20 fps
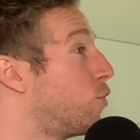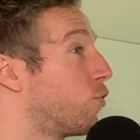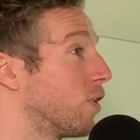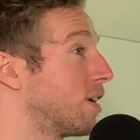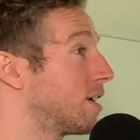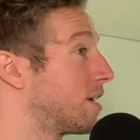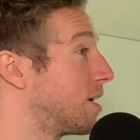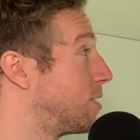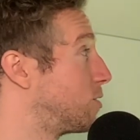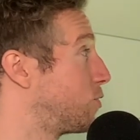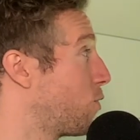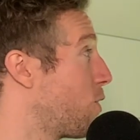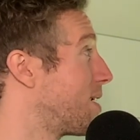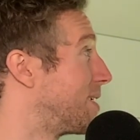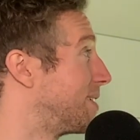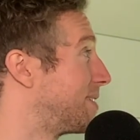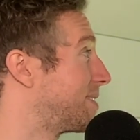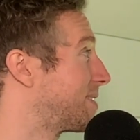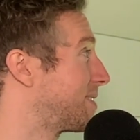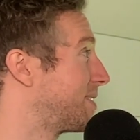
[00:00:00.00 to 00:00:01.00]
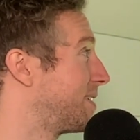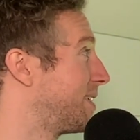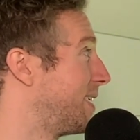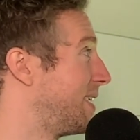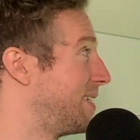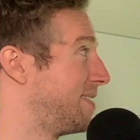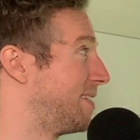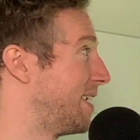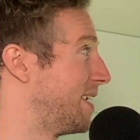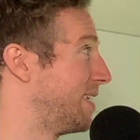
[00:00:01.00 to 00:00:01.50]
Lou Frigno's voice
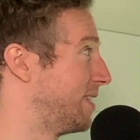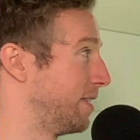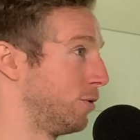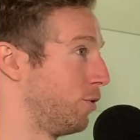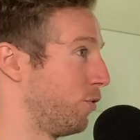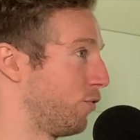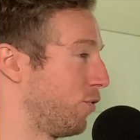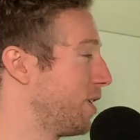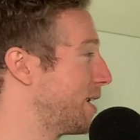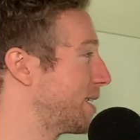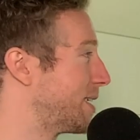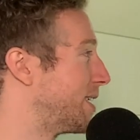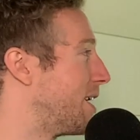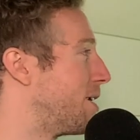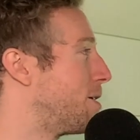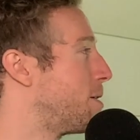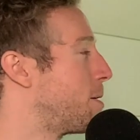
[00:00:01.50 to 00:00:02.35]
oh, isn't yeah. Lou Frigno. No, I